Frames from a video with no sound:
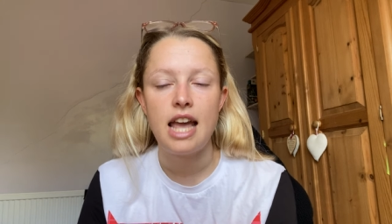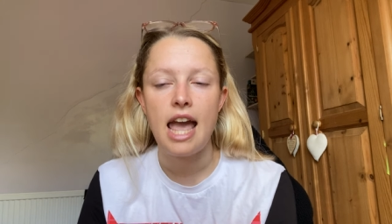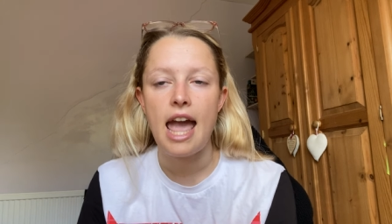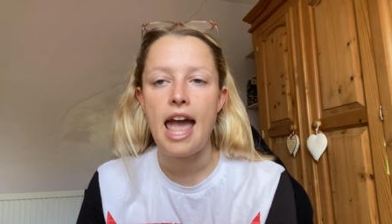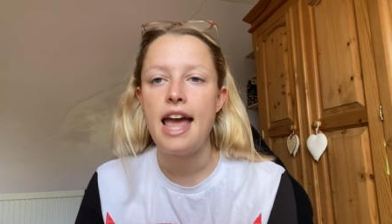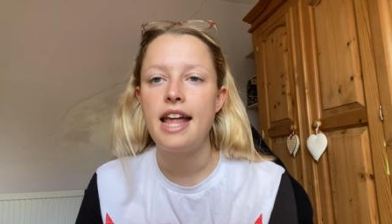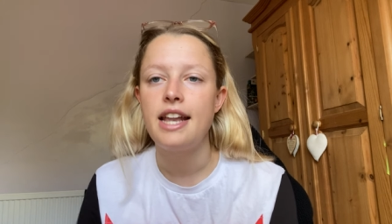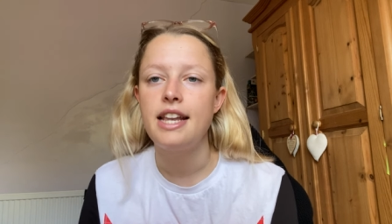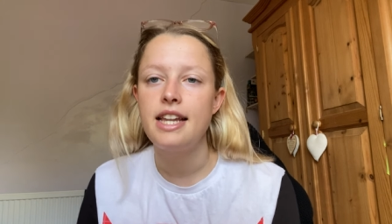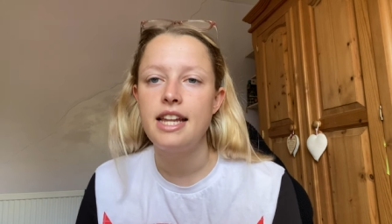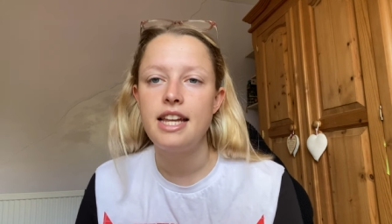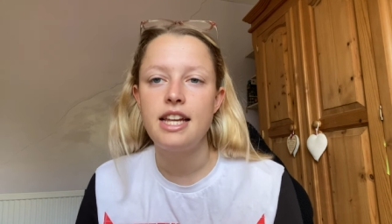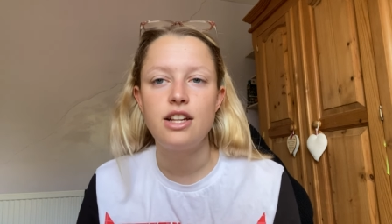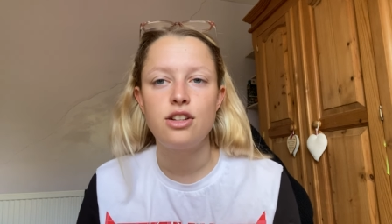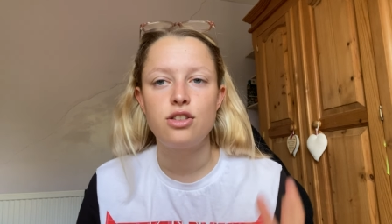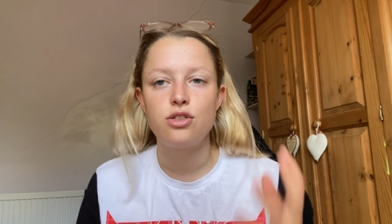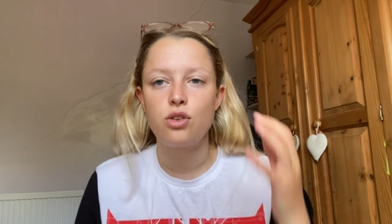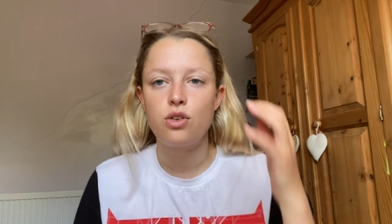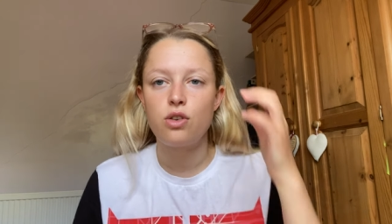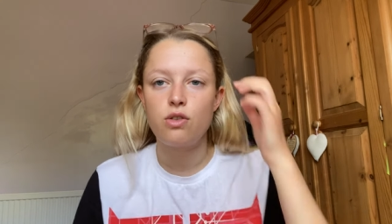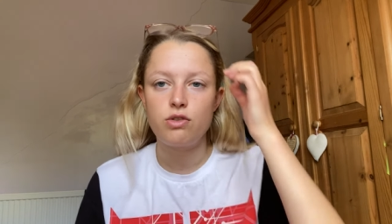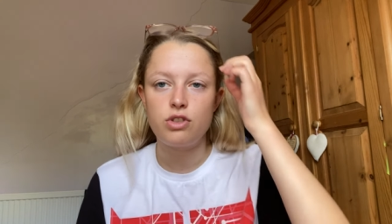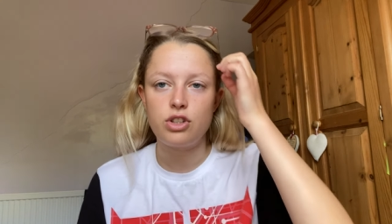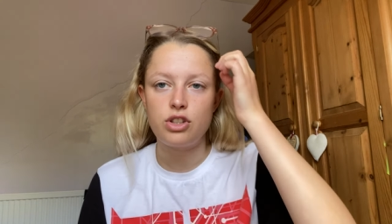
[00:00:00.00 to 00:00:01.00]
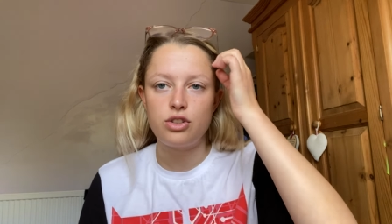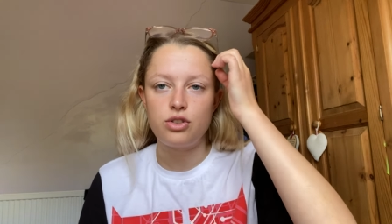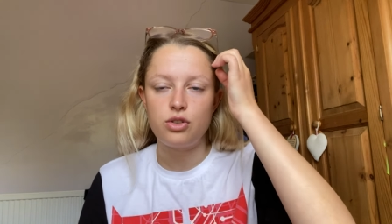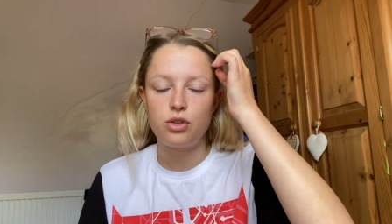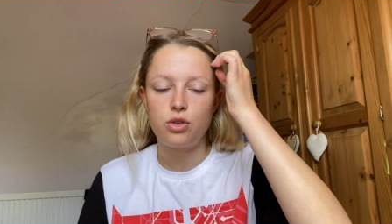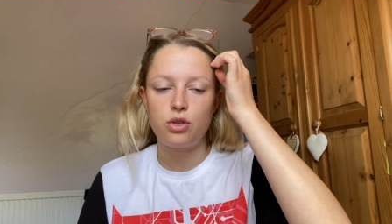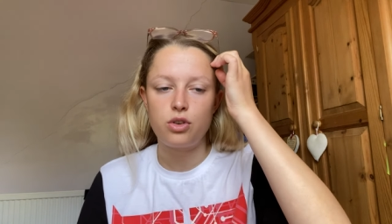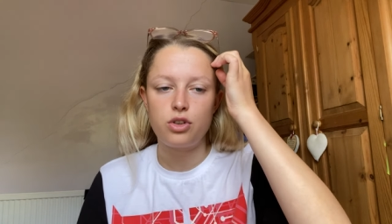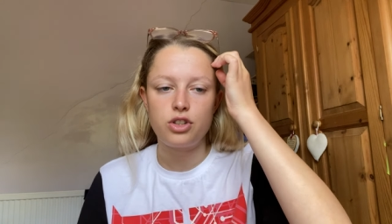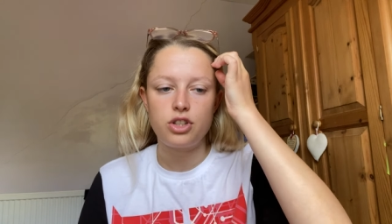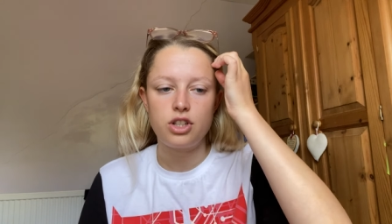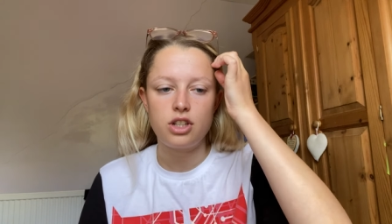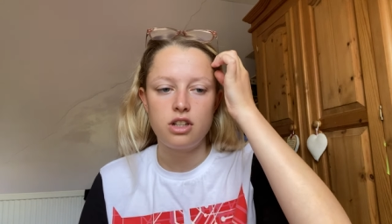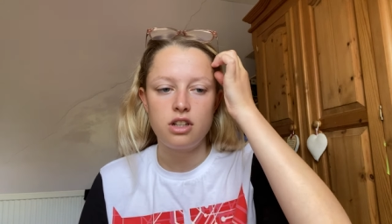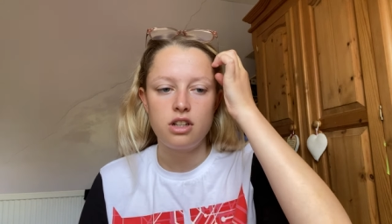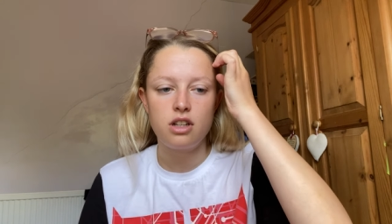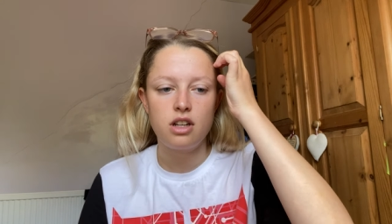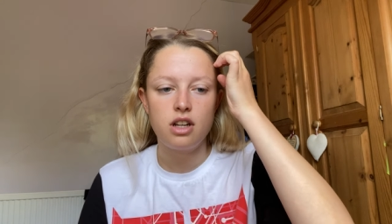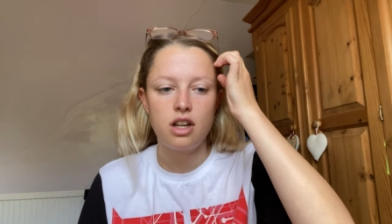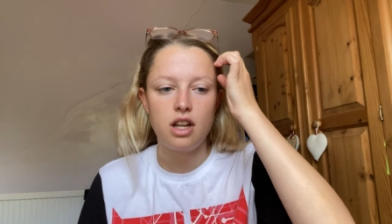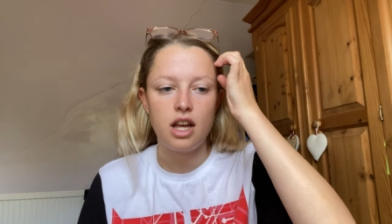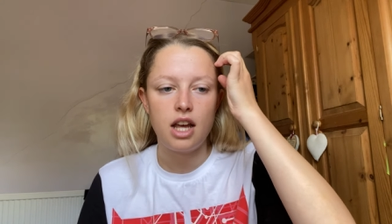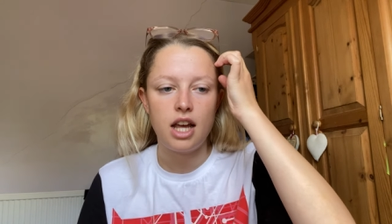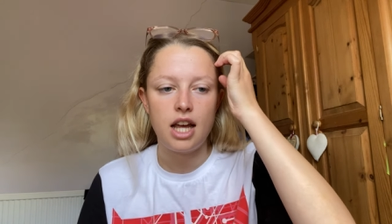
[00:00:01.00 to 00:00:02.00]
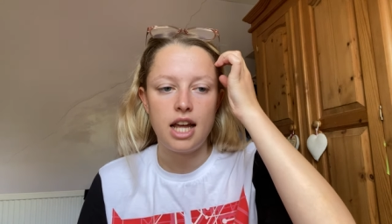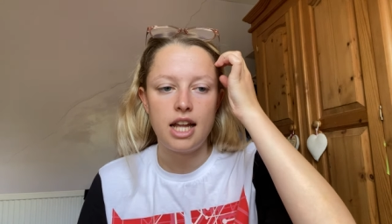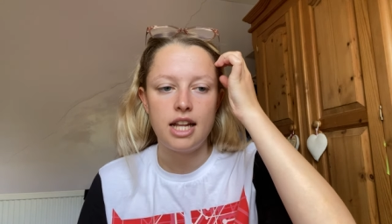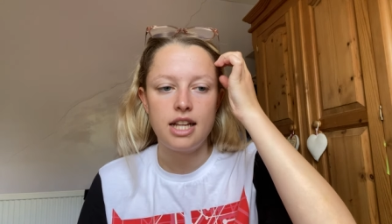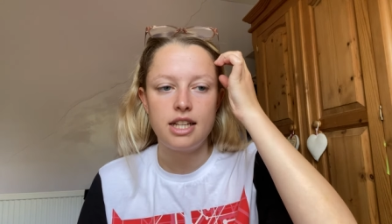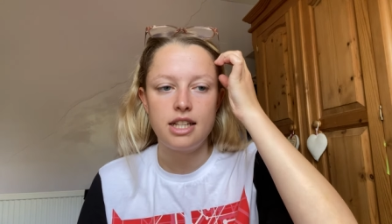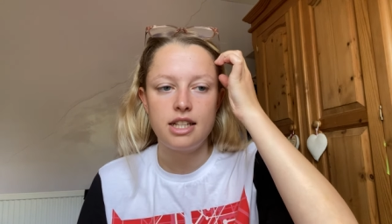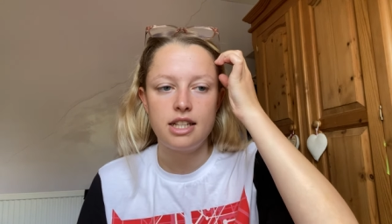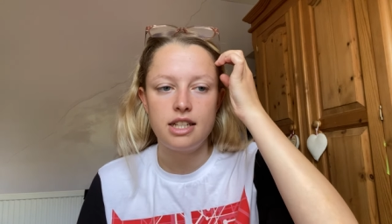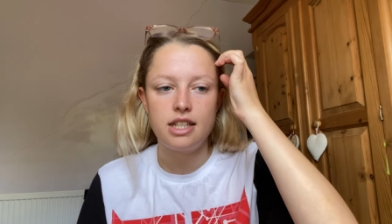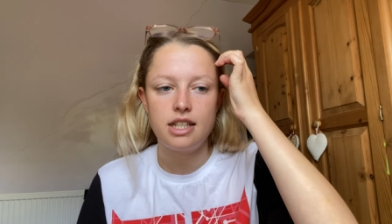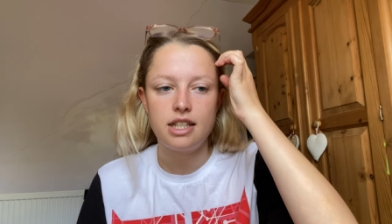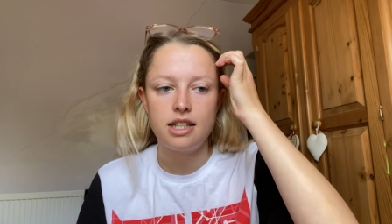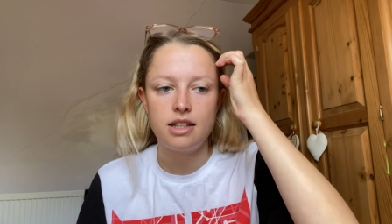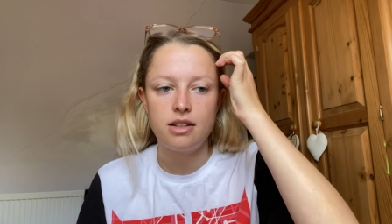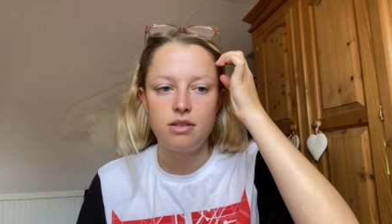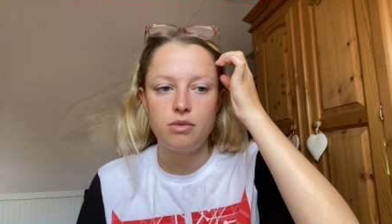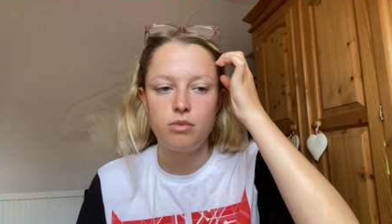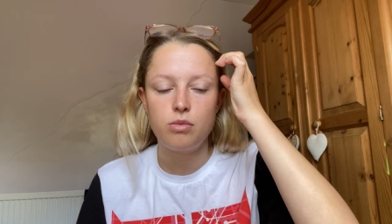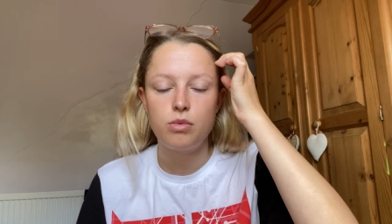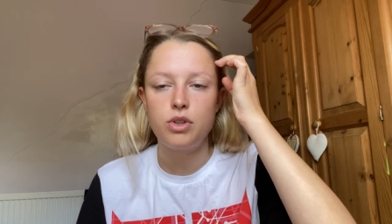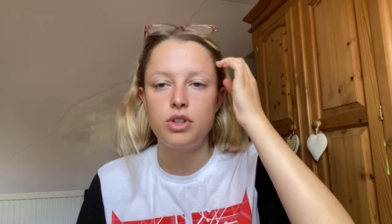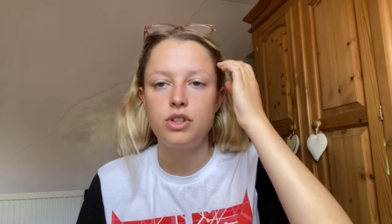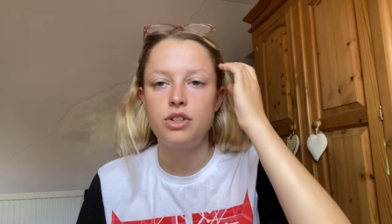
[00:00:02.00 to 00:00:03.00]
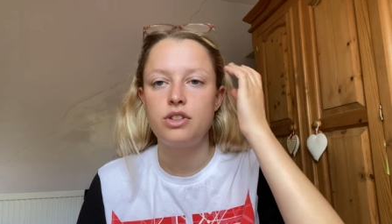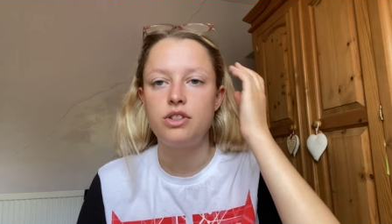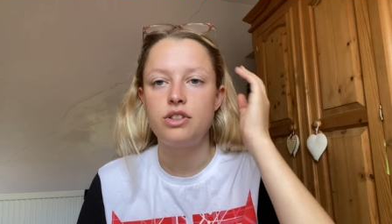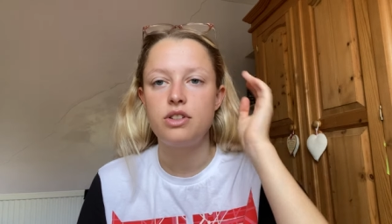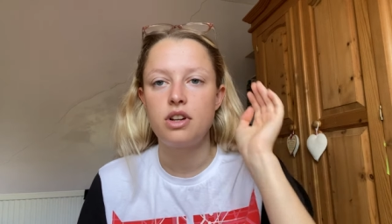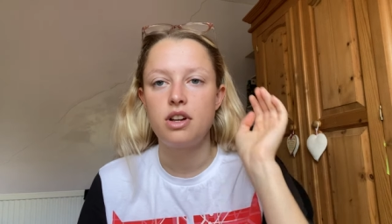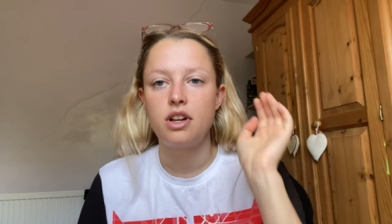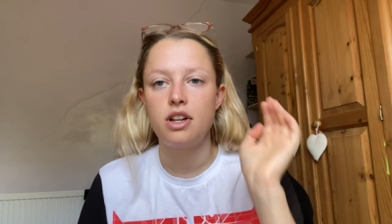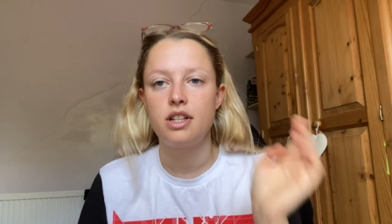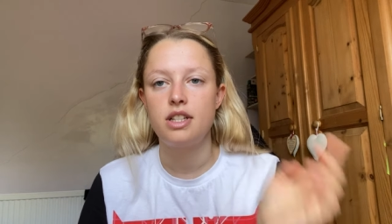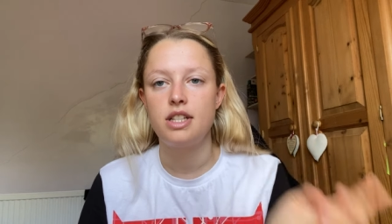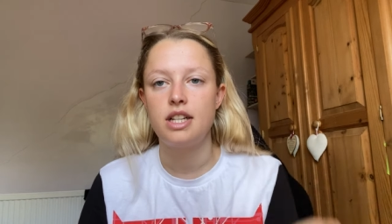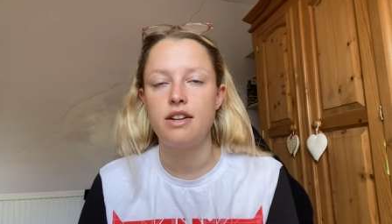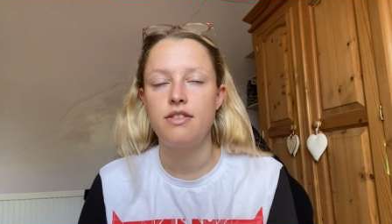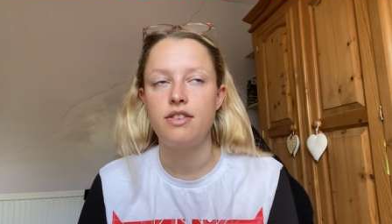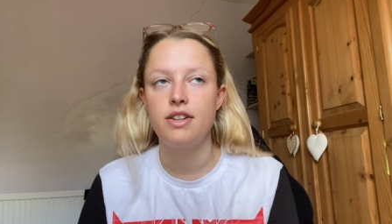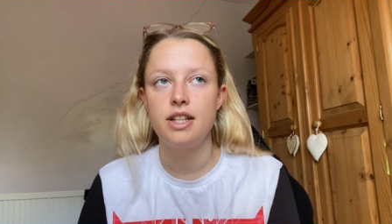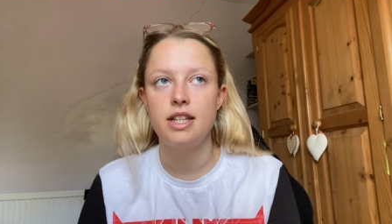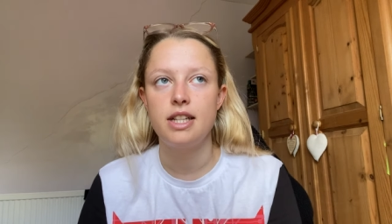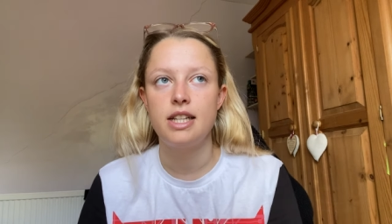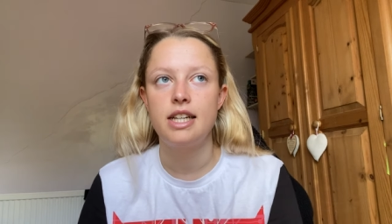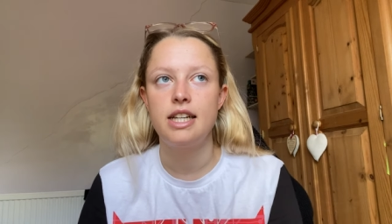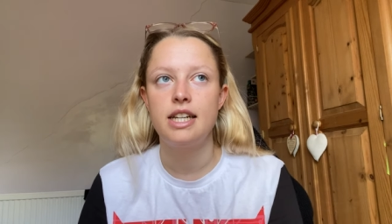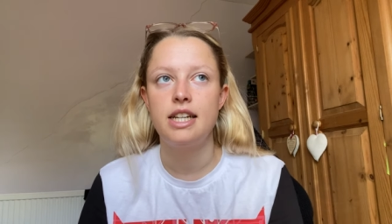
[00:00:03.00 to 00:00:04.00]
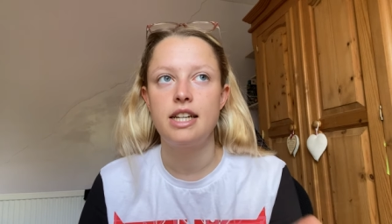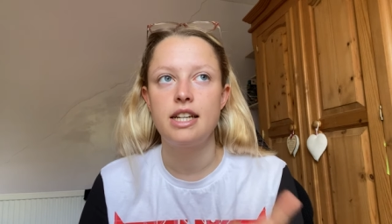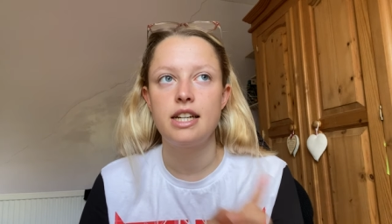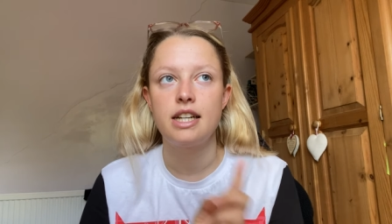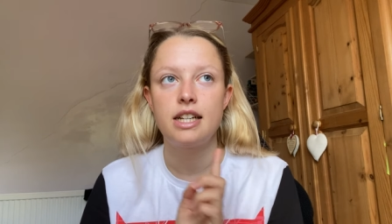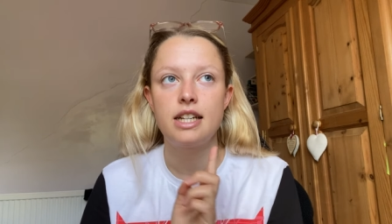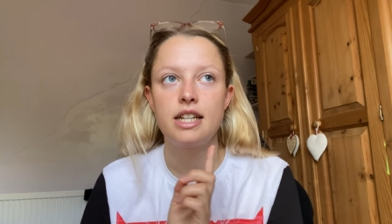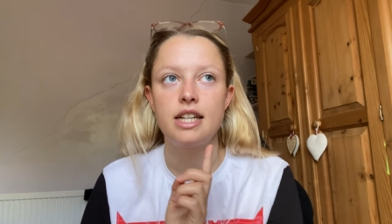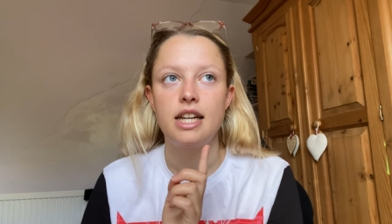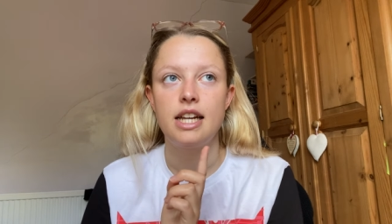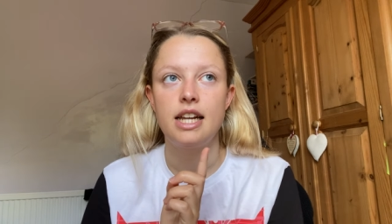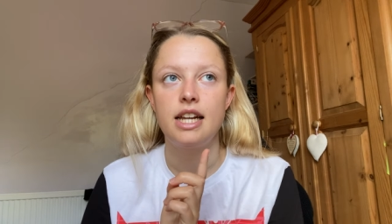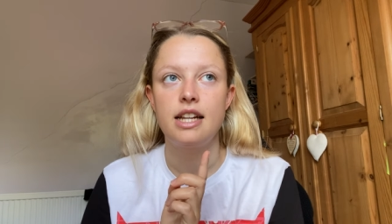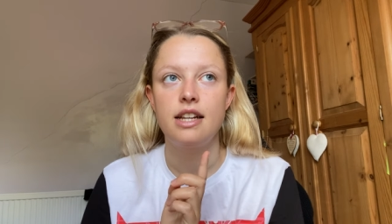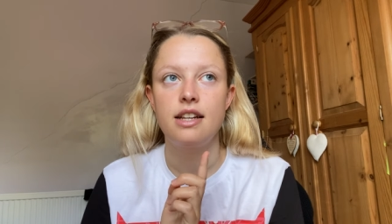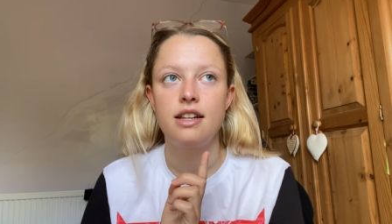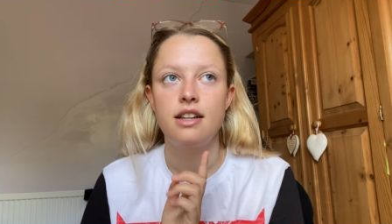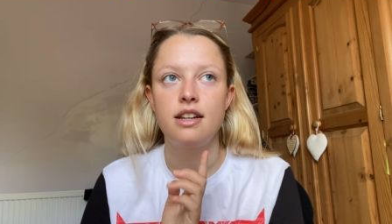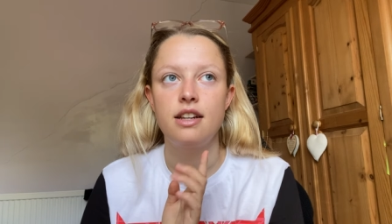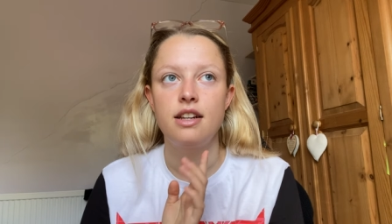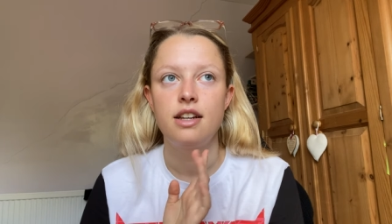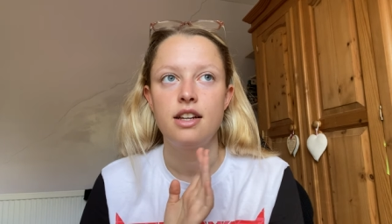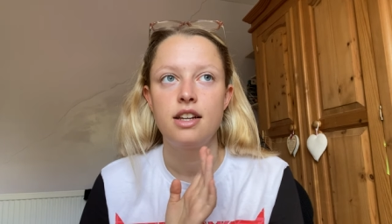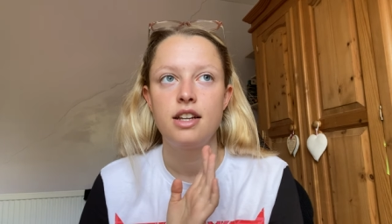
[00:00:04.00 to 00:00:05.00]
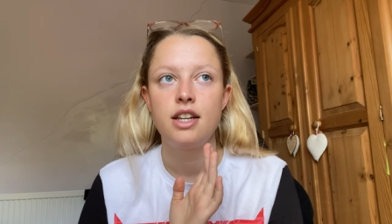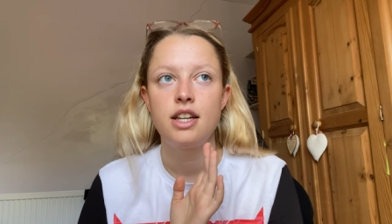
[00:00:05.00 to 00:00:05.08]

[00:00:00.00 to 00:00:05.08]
any sort of distortion and was definitely in